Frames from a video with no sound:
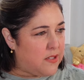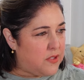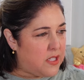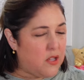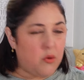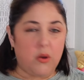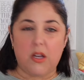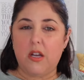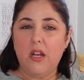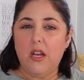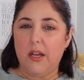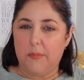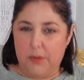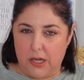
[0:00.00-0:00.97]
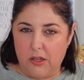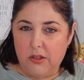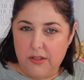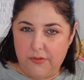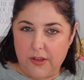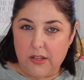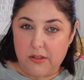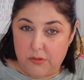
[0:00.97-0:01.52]
of sequin, but I only
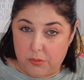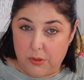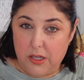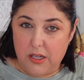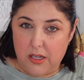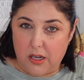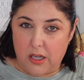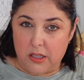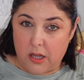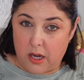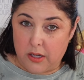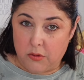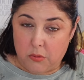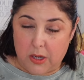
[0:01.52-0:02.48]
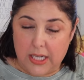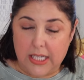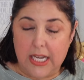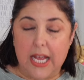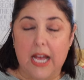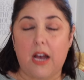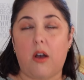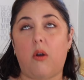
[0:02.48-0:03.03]
found three online right
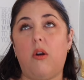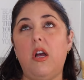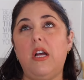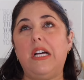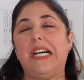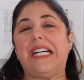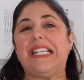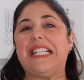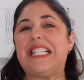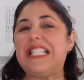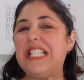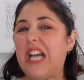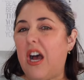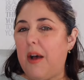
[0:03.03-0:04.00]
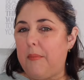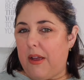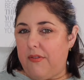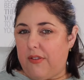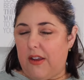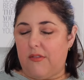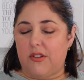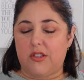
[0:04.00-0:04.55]
now. It's not my
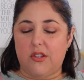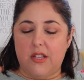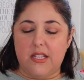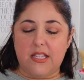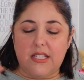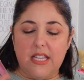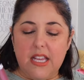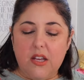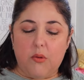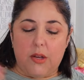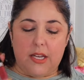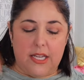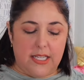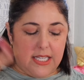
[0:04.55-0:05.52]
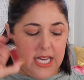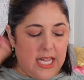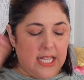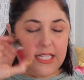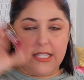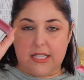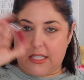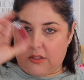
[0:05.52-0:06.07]
favorite. So the sequin
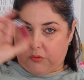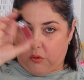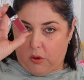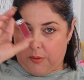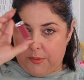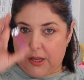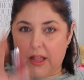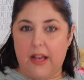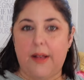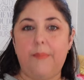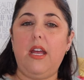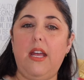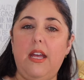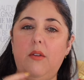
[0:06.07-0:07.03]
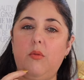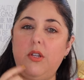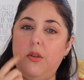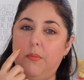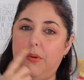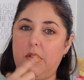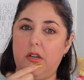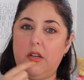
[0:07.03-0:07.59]
takes this formula and when you
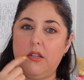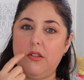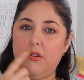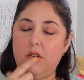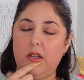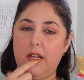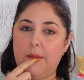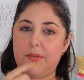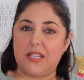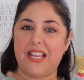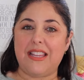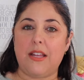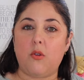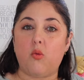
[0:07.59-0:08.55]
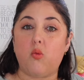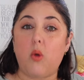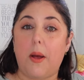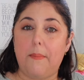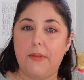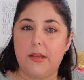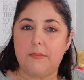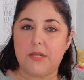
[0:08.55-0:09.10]
put it on your lips and then
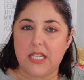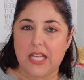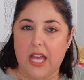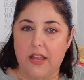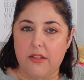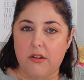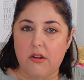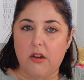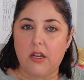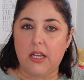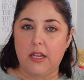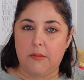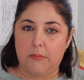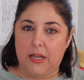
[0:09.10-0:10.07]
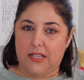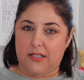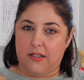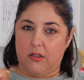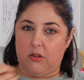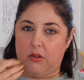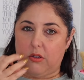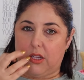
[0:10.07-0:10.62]
rub them together, it makes
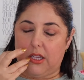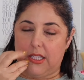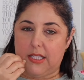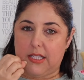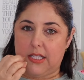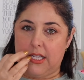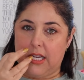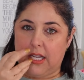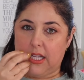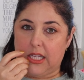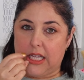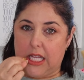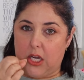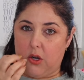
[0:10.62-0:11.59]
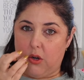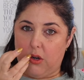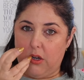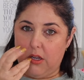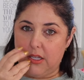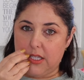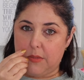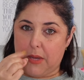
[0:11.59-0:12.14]
little glistening glitter
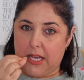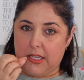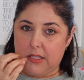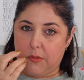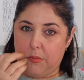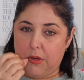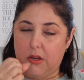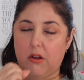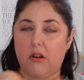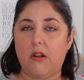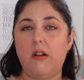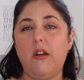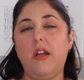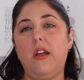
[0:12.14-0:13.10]
specks appear.